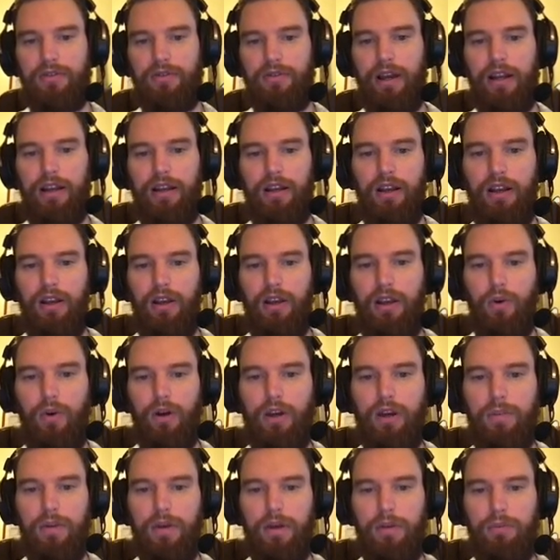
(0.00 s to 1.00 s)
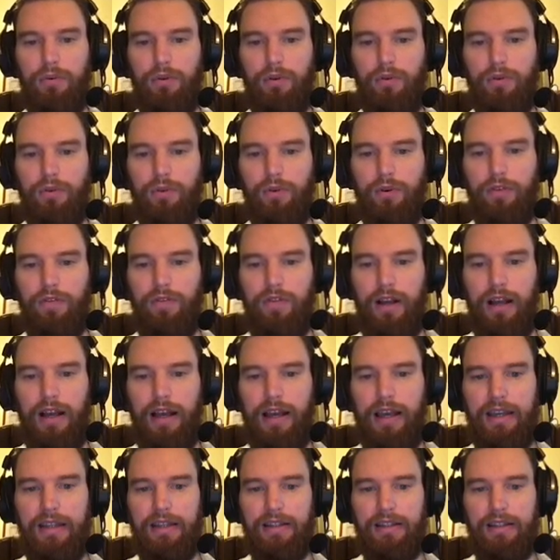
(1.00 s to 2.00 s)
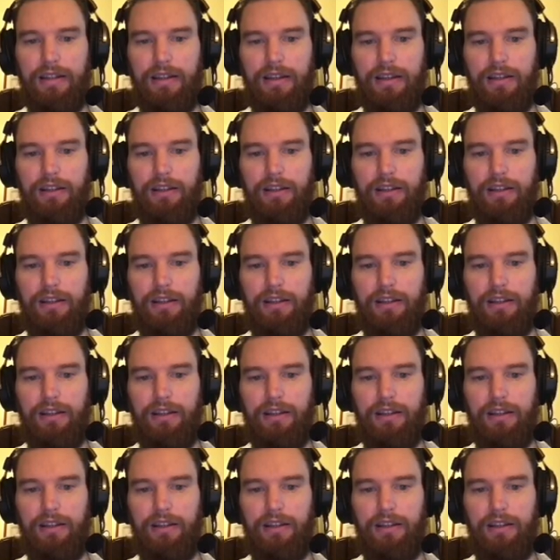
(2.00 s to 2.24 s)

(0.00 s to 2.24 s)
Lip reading: right? What could be improved or refined?